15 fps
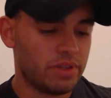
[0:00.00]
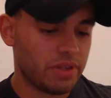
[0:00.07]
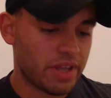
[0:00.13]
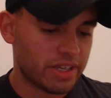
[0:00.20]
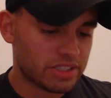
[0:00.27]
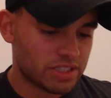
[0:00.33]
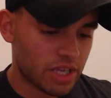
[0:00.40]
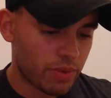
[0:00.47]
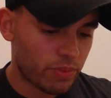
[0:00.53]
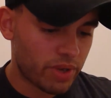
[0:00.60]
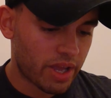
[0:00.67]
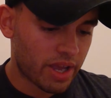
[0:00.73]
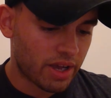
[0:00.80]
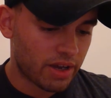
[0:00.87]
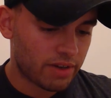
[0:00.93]
Next thing we
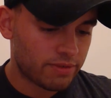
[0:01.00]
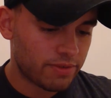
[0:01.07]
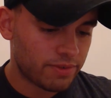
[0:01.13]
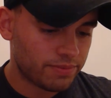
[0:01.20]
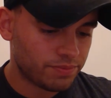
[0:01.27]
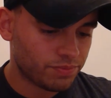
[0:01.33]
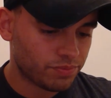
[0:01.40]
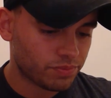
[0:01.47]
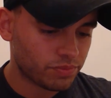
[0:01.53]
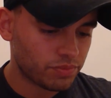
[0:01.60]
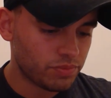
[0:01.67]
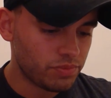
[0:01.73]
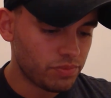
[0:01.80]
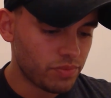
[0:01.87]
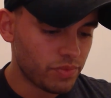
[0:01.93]
have
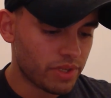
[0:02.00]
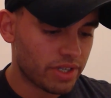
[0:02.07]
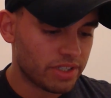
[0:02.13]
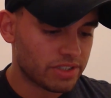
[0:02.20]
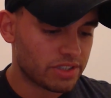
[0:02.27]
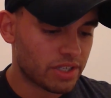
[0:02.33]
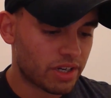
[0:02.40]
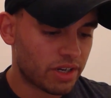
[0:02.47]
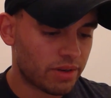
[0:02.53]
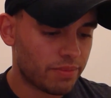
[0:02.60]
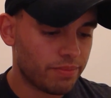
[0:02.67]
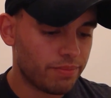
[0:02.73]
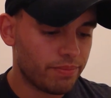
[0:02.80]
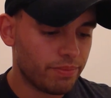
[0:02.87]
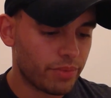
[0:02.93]
is the
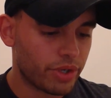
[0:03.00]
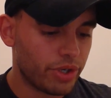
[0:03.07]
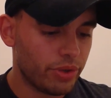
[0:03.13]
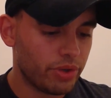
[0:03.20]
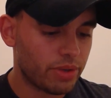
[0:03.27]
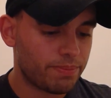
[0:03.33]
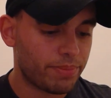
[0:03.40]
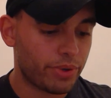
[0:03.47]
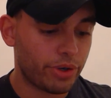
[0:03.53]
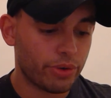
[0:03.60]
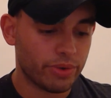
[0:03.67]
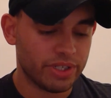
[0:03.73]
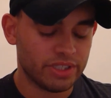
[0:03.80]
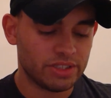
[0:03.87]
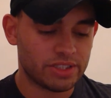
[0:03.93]

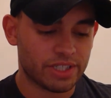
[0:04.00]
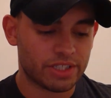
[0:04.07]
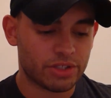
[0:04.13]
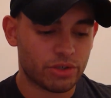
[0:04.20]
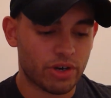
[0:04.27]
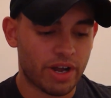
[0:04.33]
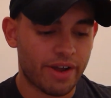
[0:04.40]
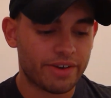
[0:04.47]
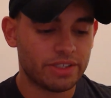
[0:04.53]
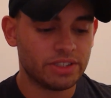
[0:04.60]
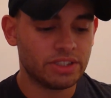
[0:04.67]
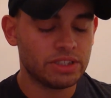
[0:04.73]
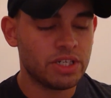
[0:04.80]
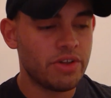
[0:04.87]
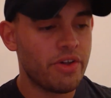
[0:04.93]
cunipurines extract.
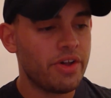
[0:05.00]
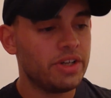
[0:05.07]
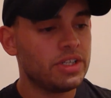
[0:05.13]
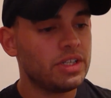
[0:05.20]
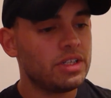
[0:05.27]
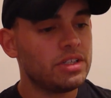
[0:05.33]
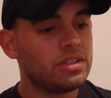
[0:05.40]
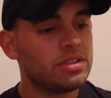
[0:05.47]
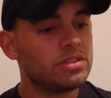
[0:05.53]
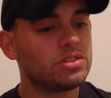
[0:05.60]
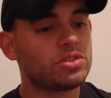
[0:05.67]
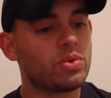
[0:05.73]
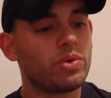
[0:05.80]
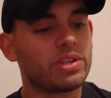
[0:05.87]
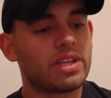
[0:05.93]

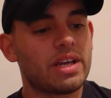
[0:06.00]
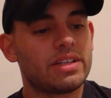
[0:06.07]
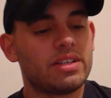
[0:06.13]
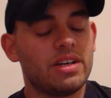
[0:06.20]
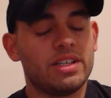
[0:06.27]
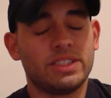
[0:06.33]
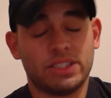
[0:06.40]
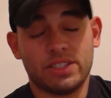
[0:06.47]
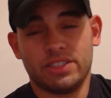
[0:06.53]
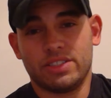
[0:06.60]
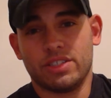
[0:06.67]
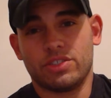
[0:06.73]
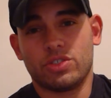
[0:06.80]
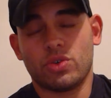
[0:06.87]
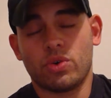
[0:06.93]
So what that does is
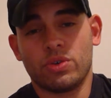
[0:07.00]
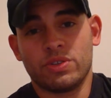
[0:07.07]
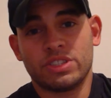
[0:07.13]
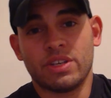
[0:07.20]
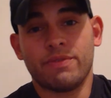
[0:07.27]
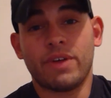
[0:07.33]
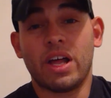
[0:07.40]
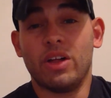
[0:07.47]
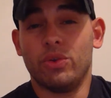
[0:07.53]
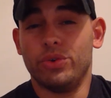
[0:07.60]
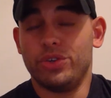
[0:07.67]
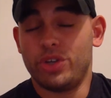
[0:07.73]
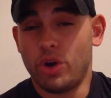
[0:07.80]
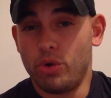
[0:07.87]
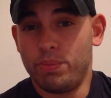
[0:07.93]
a source of
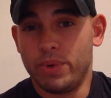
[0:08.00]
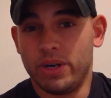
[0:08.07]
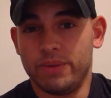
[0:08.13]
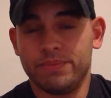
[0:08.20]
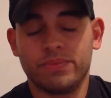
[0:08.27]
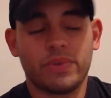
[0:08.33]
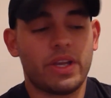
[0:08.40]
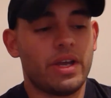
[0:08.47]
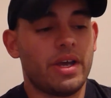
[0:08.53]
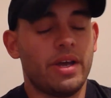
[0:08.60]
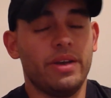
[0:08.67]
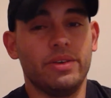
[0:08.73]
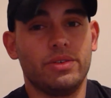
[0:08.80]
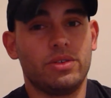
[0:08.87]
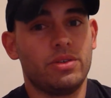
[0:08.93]
L-dopa,
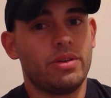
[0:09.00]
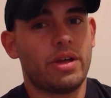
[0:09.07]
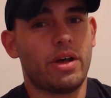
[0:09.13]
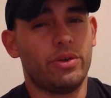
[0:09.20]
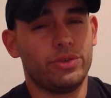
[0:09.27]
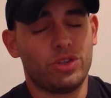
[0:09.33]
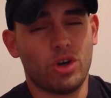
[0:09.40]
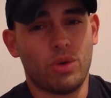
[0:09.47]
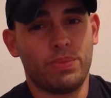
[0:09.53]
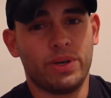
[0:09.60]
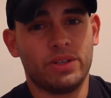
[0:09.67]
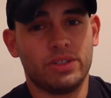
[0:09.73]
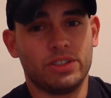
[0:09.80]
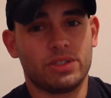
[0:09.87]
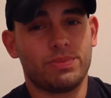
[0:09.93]
and
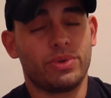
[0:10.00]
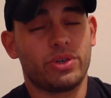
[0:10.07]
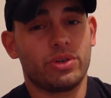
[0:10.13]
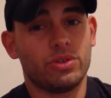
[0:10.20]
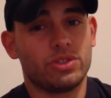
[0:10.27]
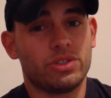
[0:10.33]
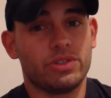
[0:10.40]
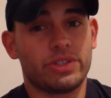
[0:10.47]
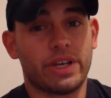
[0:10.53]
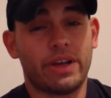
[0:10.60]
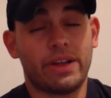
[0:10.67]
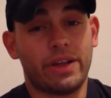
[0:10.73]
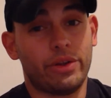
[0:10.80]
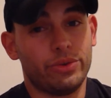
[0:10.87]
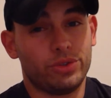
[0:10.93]
L-dopa is a precursor to
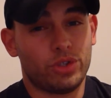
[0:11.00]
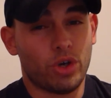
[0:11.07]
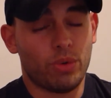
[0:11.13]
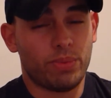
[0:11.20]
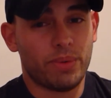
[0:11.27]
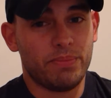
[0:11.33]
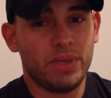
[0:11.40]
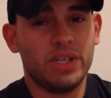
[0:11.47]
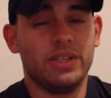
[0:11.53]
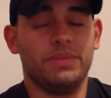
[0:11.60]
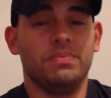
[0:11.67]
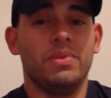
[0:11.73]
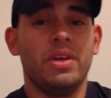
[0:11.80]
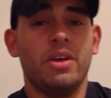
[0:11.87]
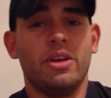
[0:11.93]

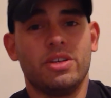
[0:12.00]
L-dopamine.